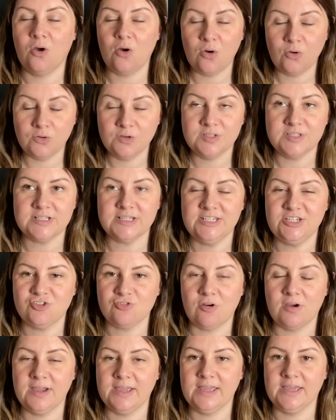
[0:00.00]
Honestly,
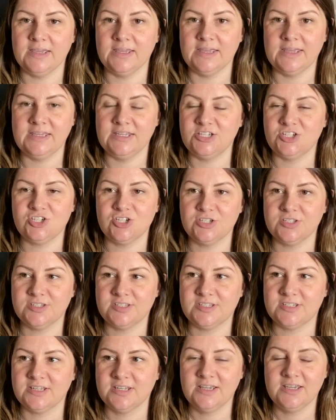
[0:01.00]
try it. It's
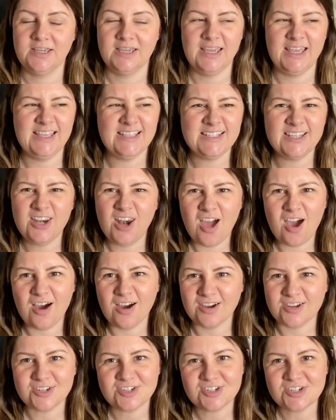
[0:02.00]

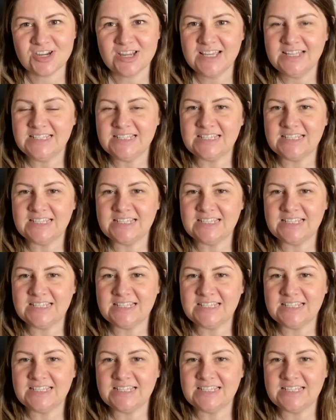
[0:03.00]
lush.